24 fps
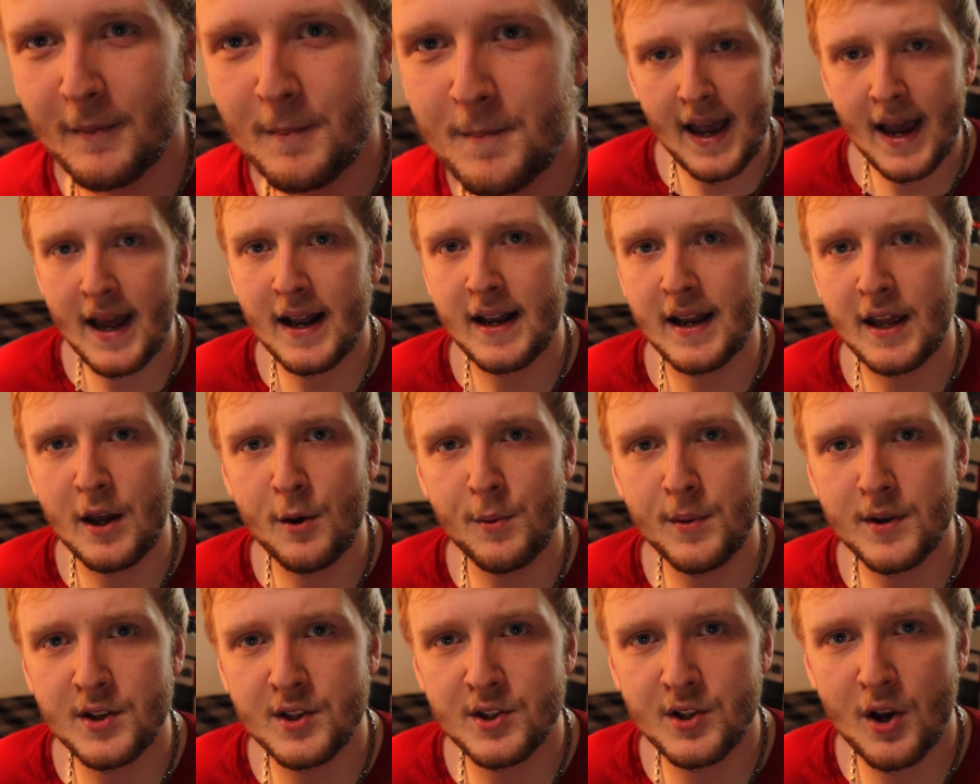Again, he
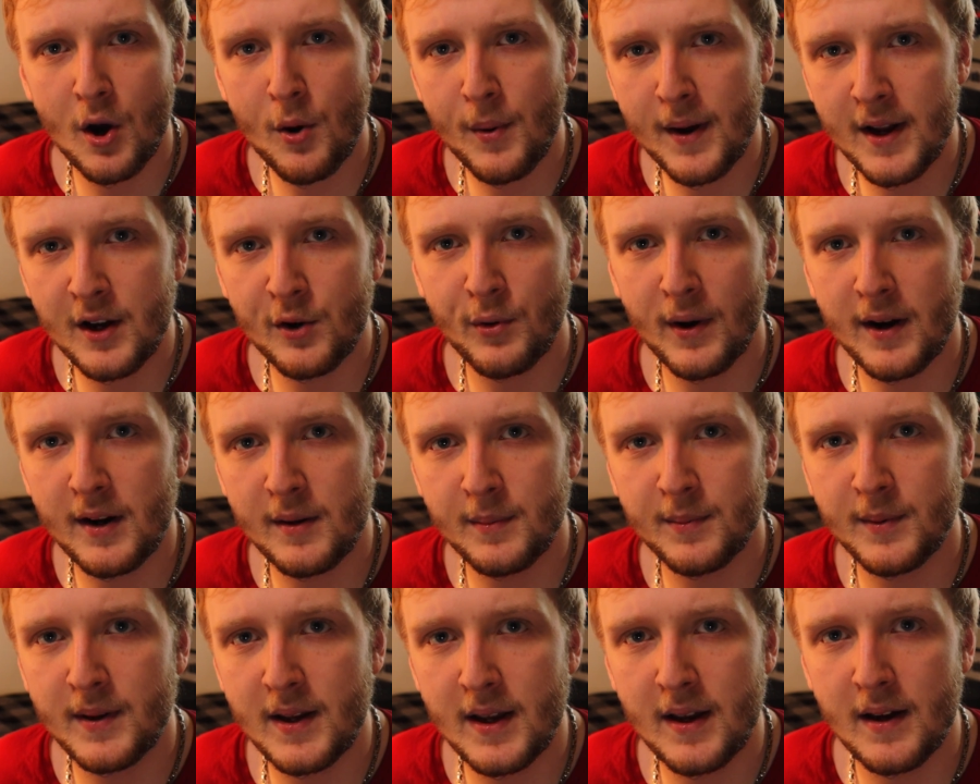was so
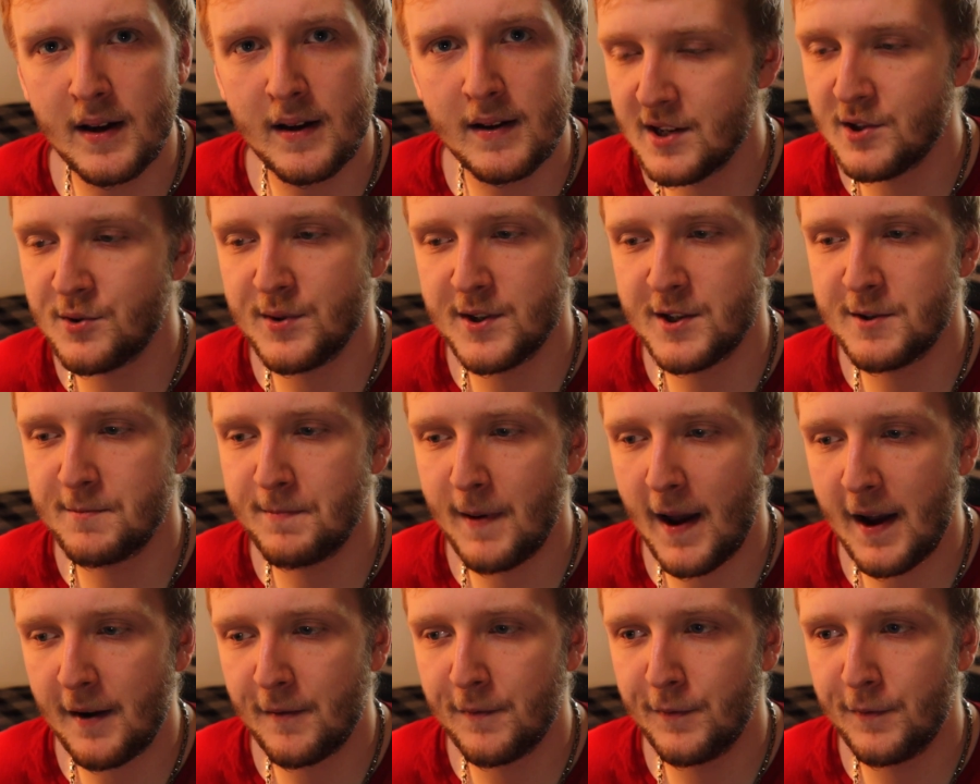incredibly disrespectful